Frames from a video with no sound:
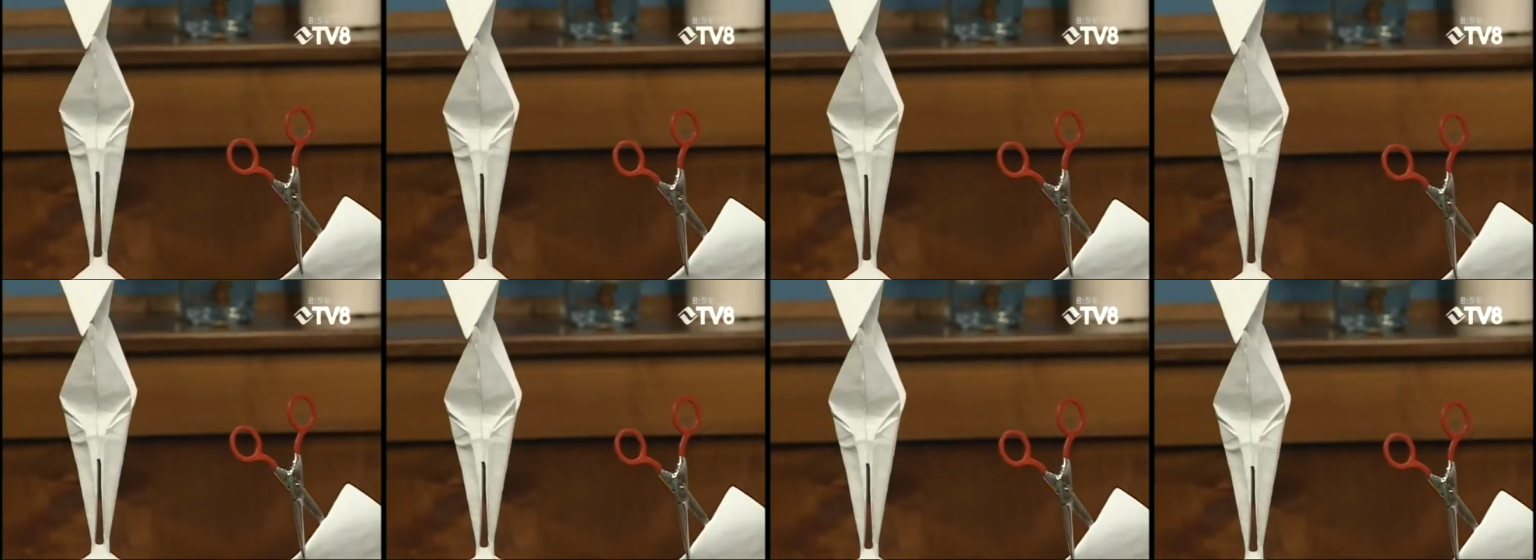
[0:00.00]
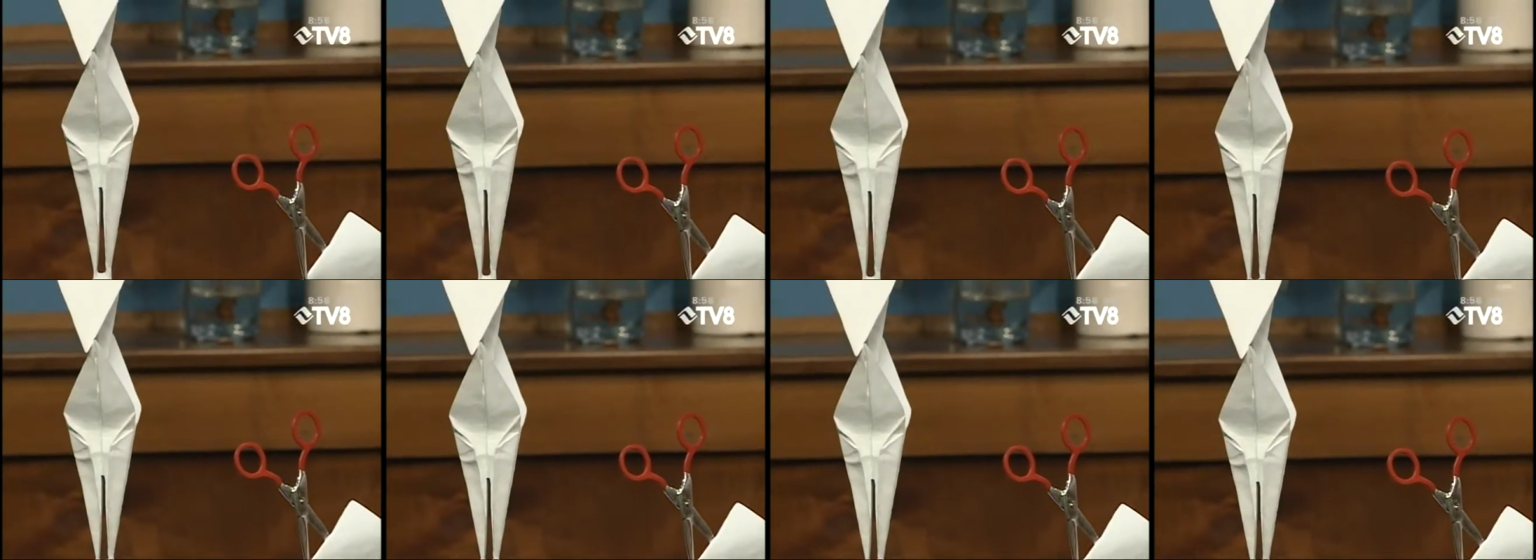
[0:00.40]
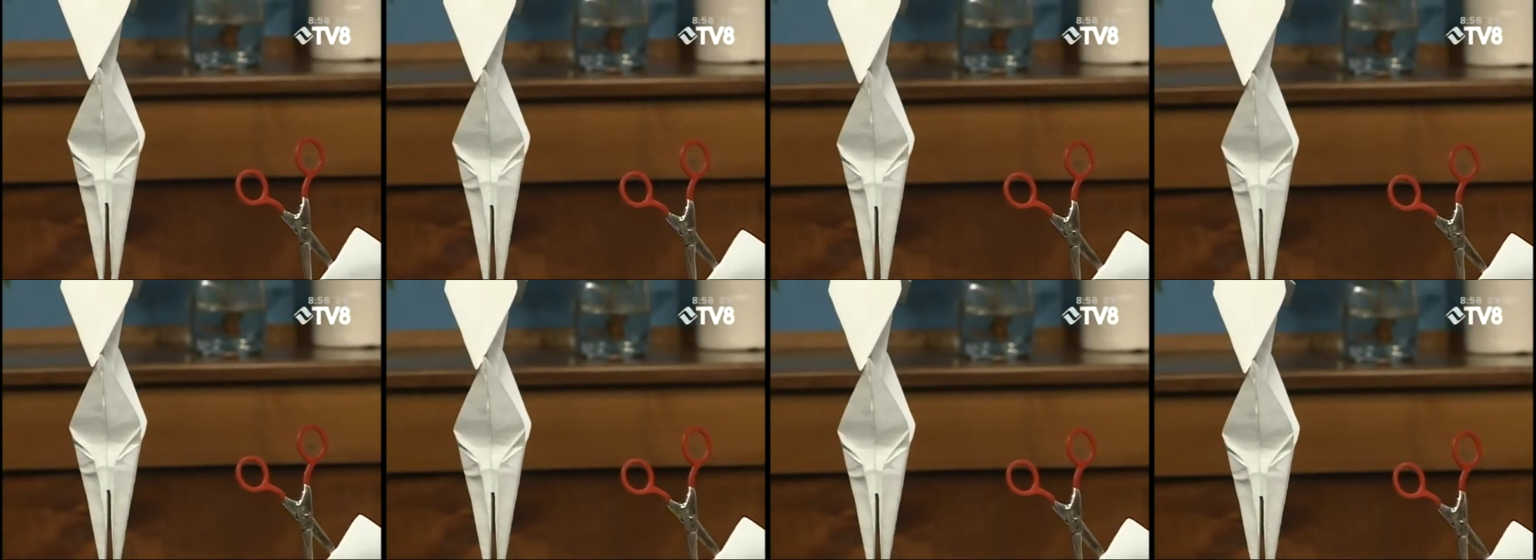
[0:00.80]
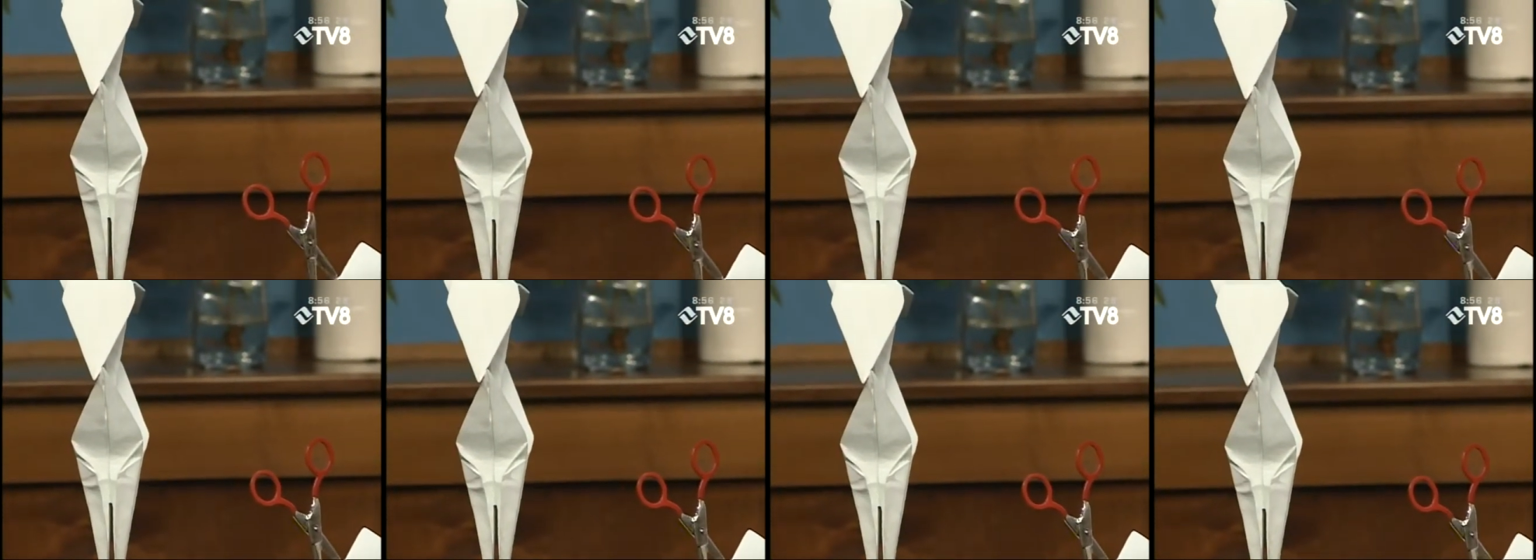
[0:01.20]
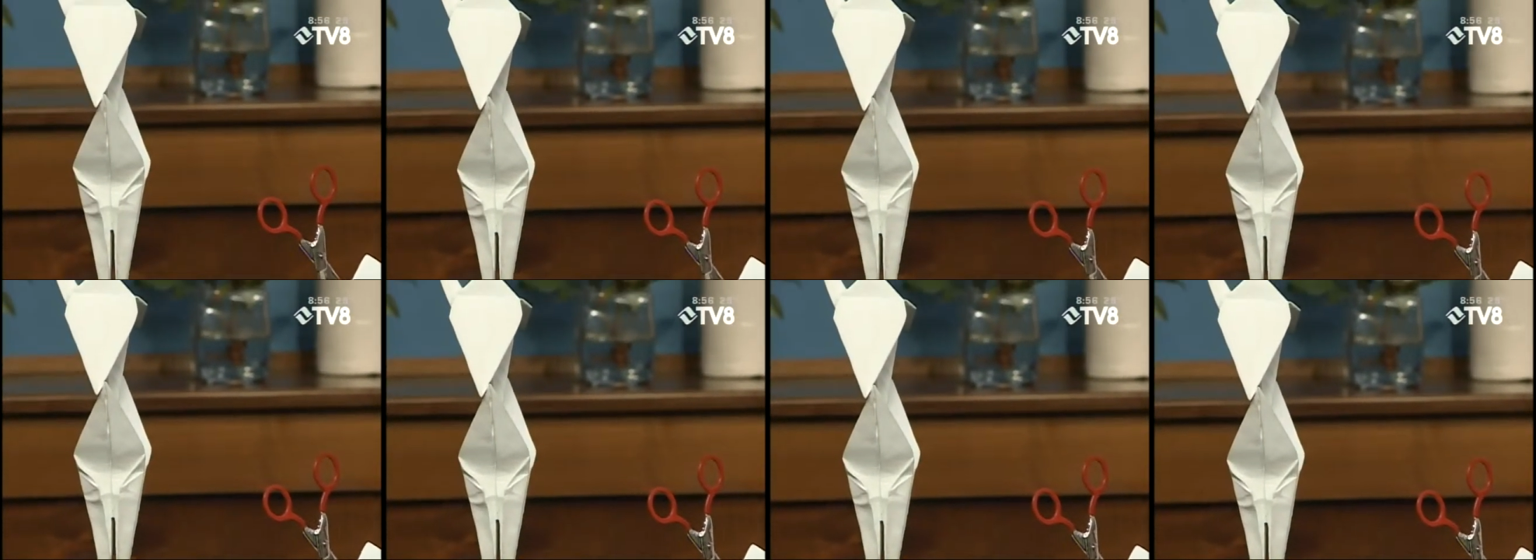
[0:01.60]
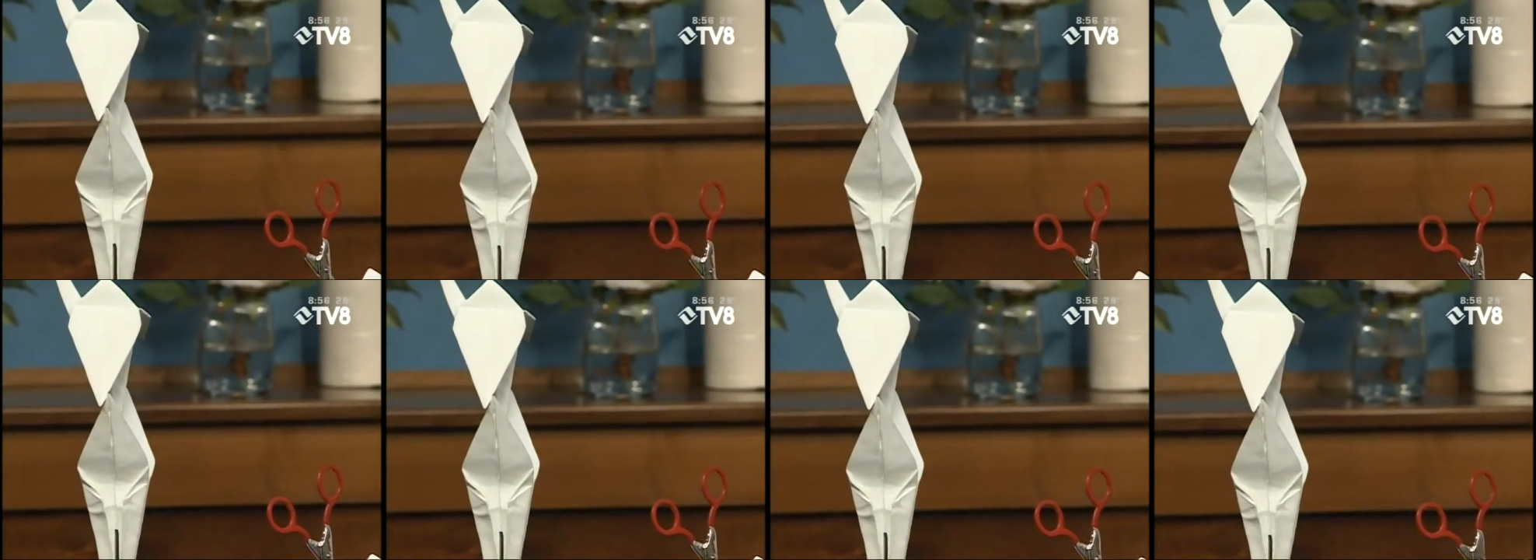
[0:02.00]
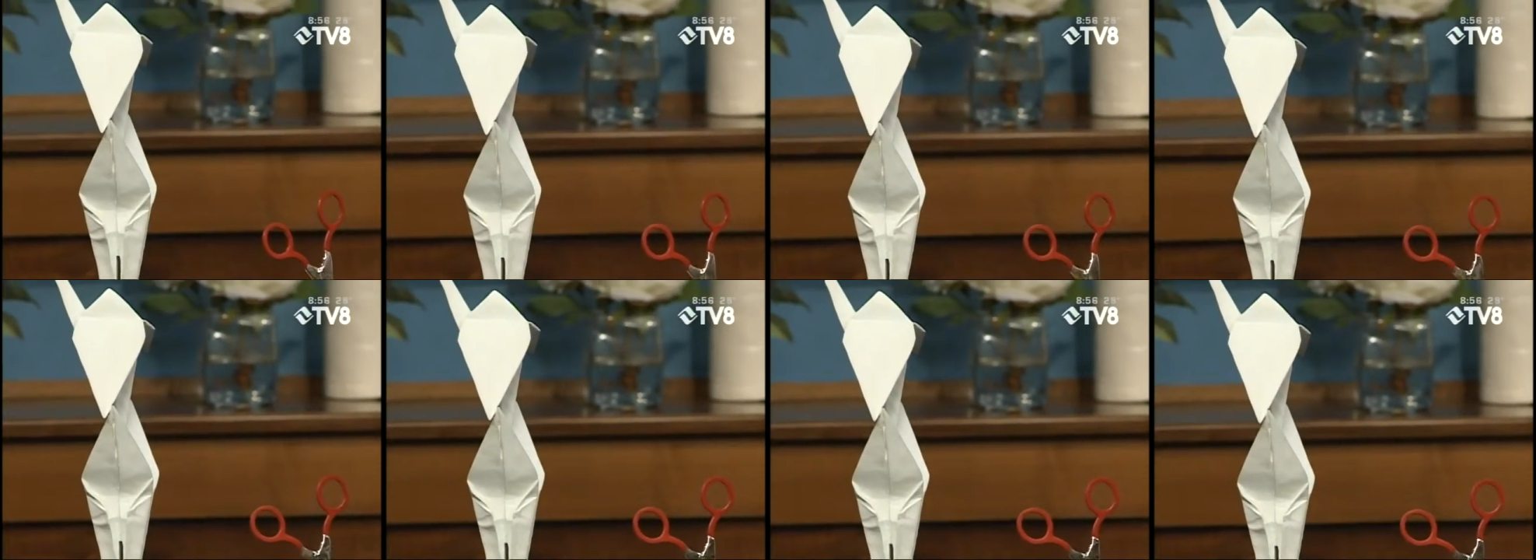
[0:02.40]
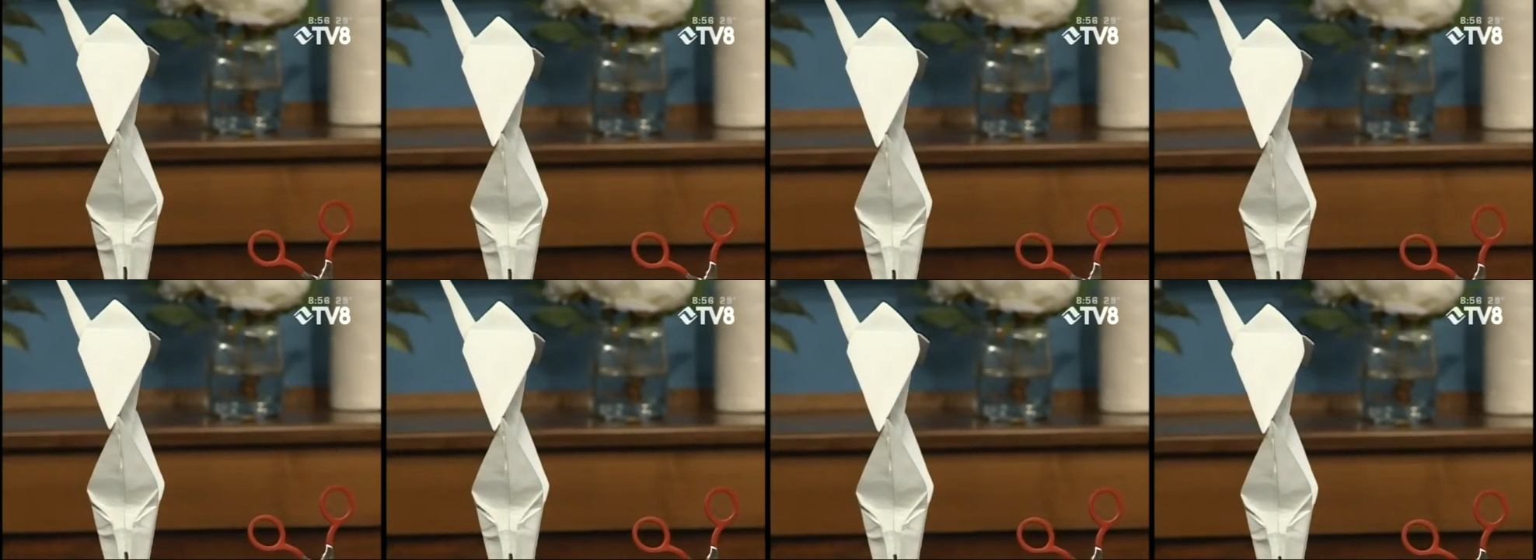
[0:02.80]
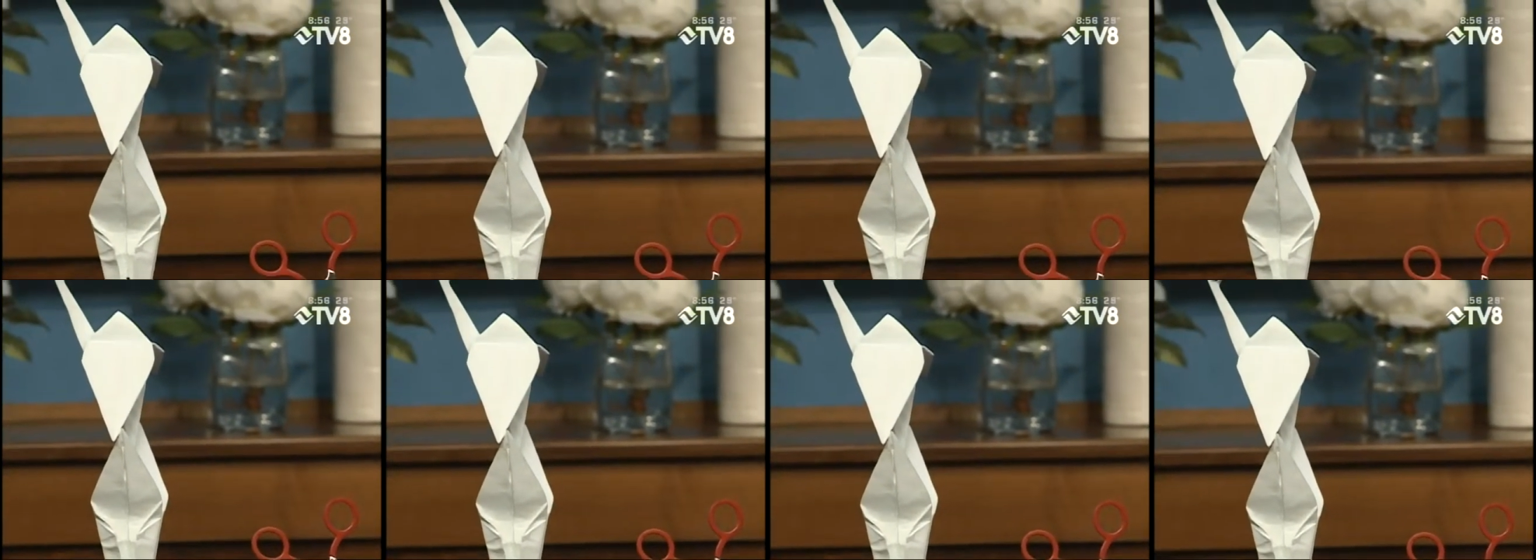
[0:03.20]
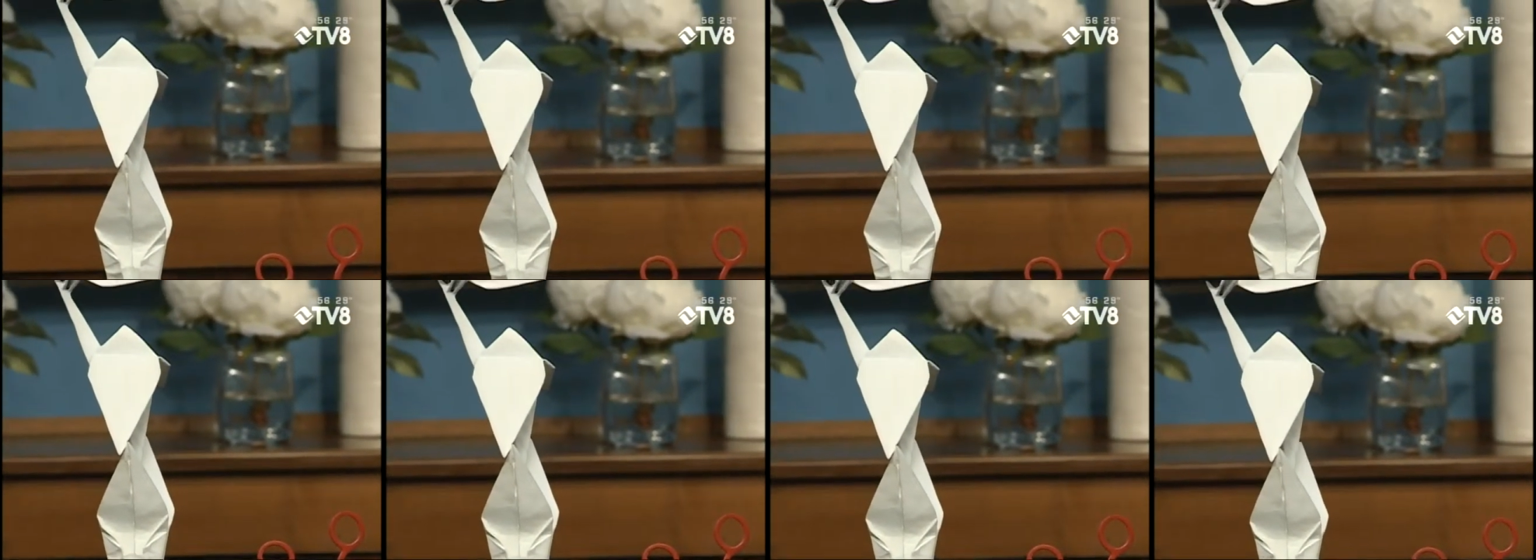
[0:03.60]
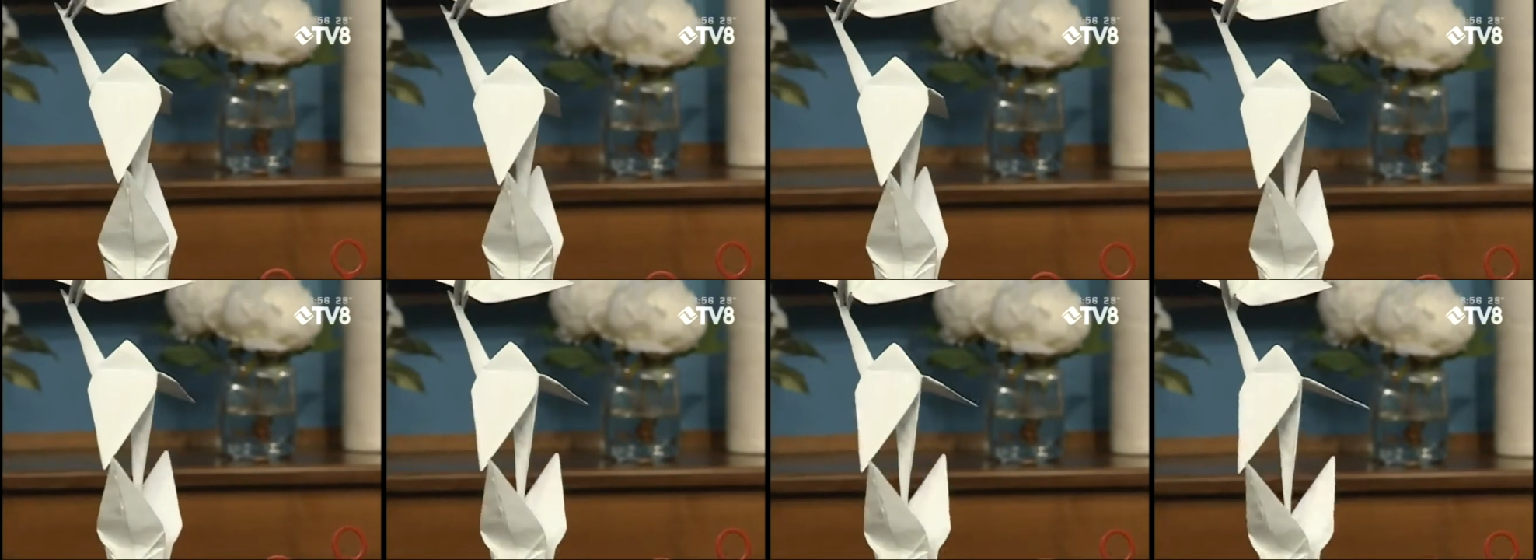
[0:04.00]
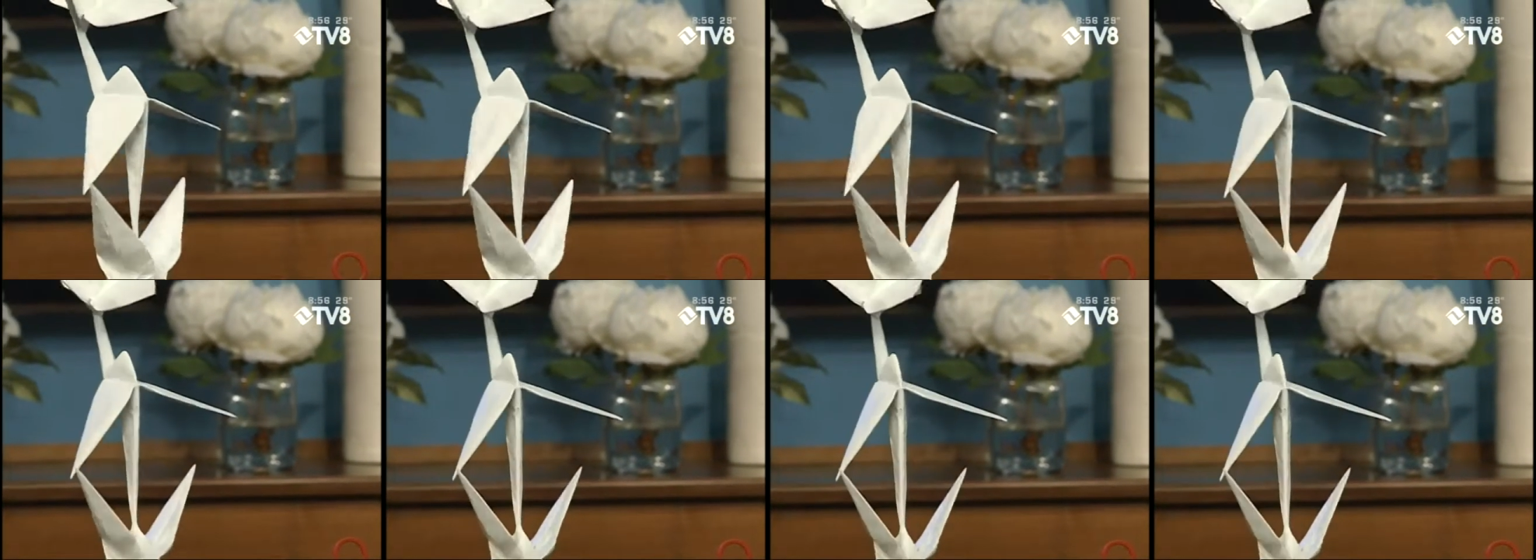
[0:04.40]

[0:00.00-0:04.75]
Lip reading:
[unreadable: no face in view]